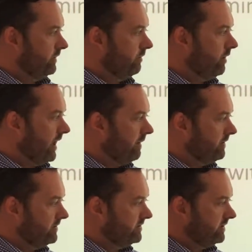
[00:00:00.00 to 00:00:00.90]
Now what
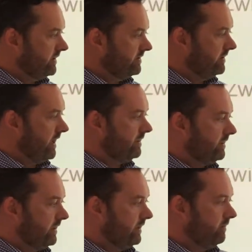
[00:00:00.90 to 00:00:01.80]
happens is that
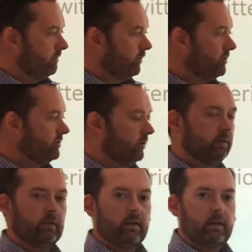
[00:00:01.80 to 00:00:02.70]
the proton
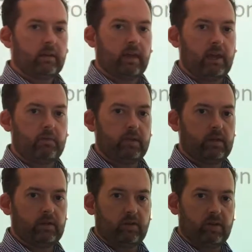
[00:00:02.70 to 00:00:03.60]
can be
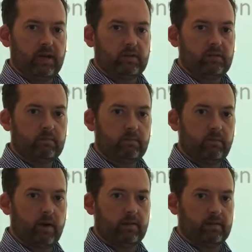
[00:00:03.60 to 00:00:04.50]
donated
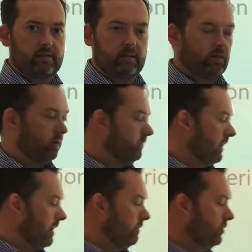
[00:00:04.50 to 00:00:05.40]
by the acidic group
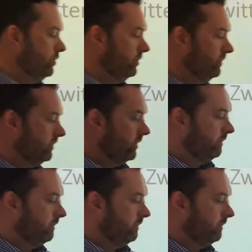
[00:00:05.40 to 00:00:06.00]
and move